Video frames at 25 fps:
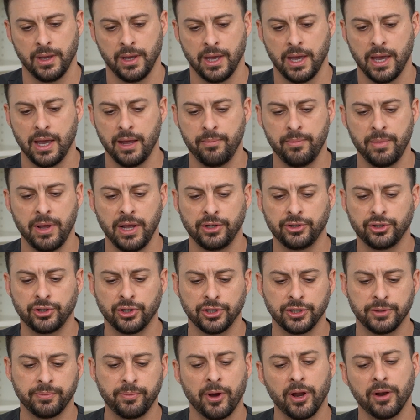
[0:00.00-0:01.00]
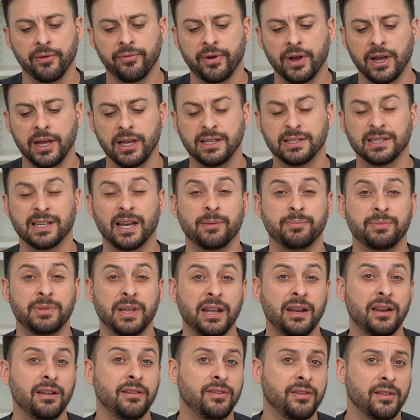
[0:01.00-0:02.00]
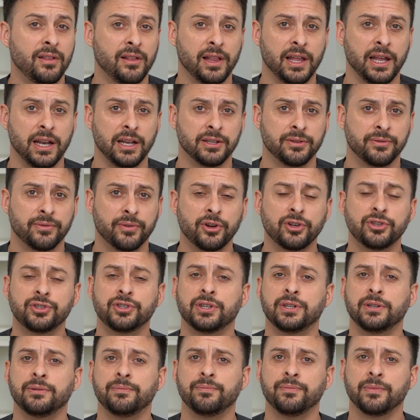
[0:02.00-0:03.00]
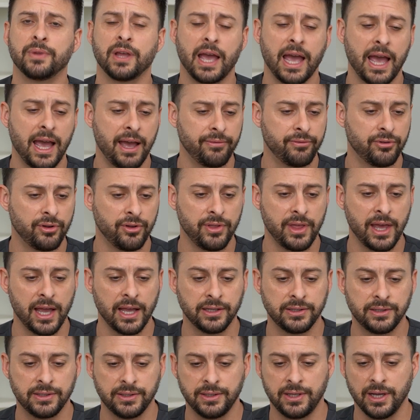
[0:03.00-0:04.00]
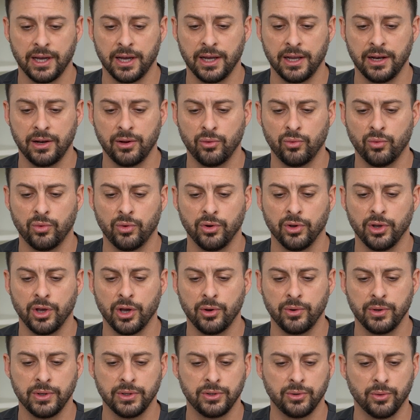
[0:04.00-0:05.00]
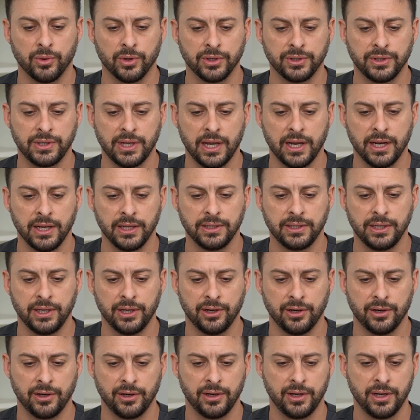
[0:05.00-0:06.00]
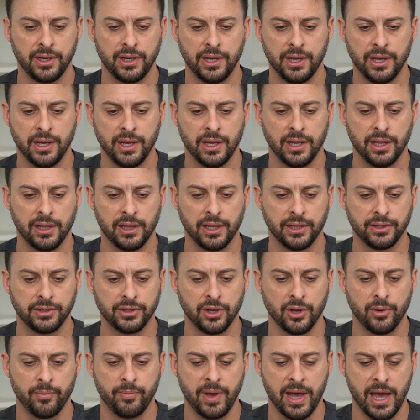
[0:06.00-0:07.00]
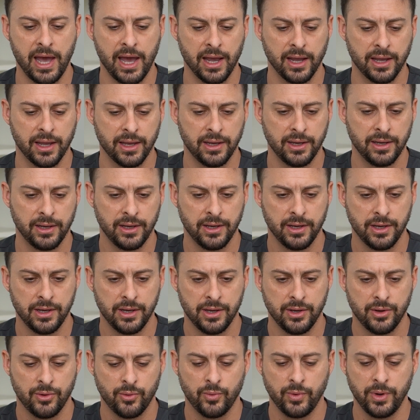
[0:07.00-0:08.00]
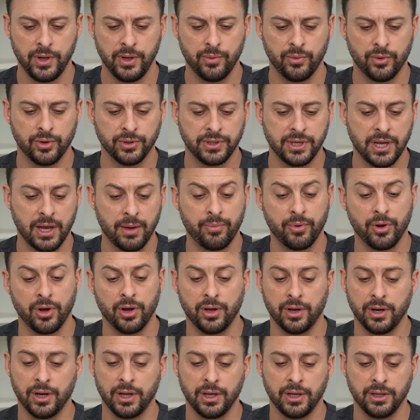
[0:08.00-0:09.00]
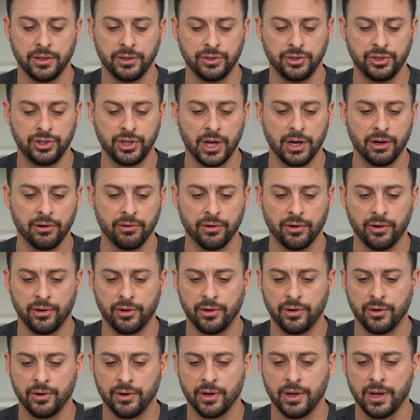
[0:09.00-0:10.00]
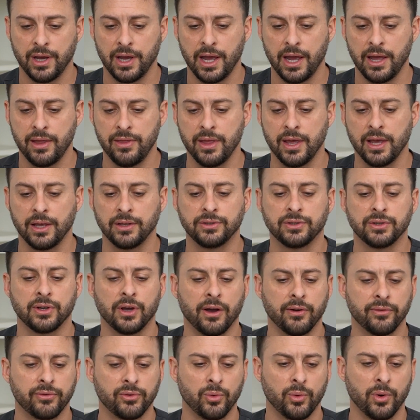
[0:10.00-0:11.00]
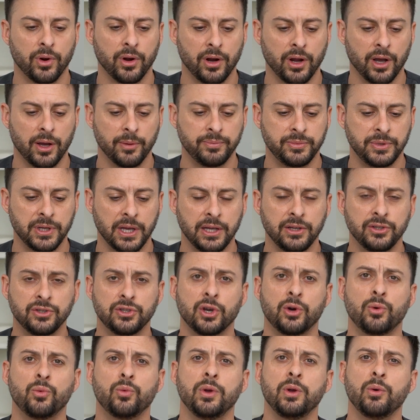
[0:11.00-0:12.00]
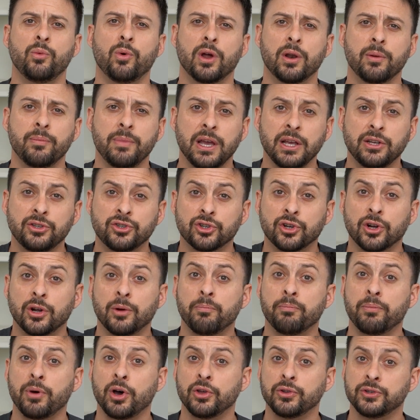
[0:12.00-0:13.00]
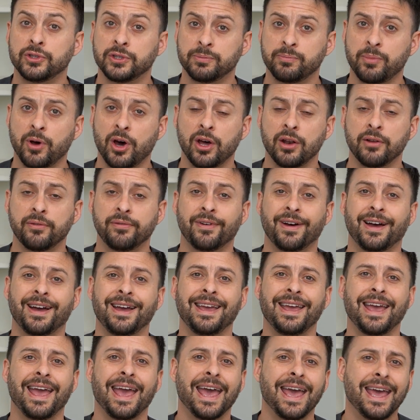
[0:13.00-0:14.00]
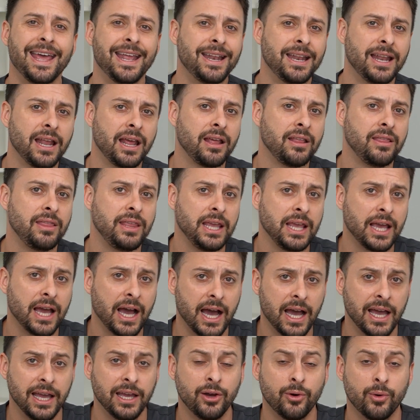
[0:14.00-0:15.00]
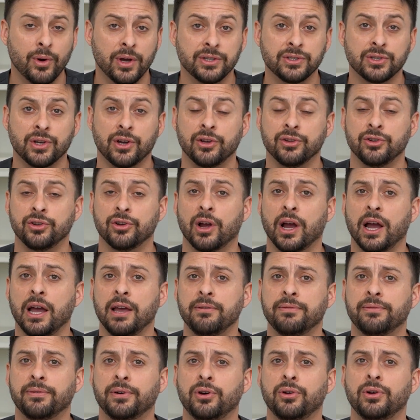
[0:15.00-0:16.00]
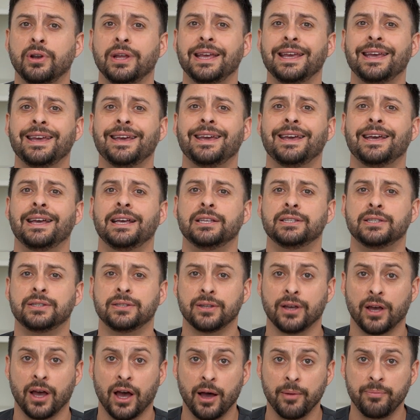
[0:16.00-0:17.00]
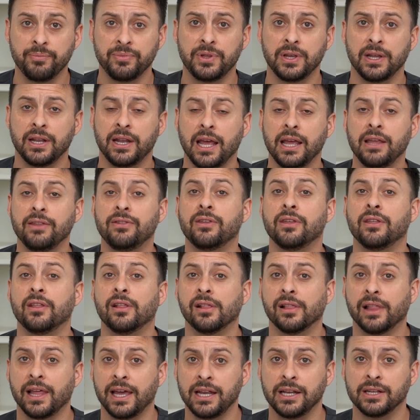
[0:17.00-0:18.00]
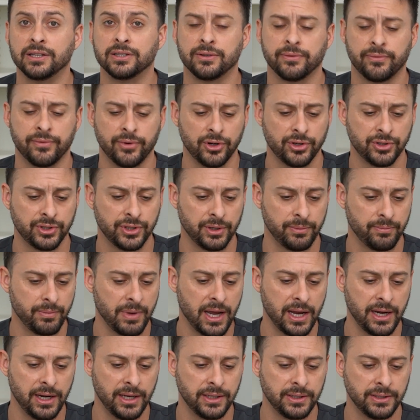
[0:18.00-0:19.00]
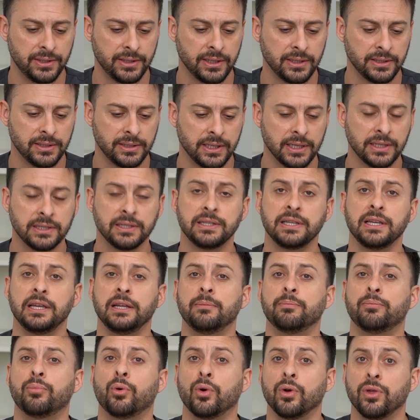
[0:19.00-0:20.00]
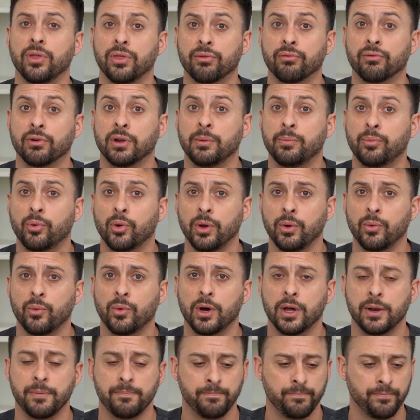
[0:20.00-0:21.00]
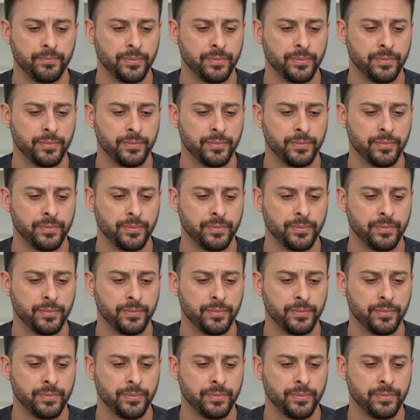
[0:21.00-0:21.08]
and make sure Spotify is updated to the latest version. After that's done, we'll go into our settings here. Let's go back. We will tap on general and then software update. So we want to make sure both Spotify and the iOS on your iPhone is up to date to the latest version. Mine is 16.3.1.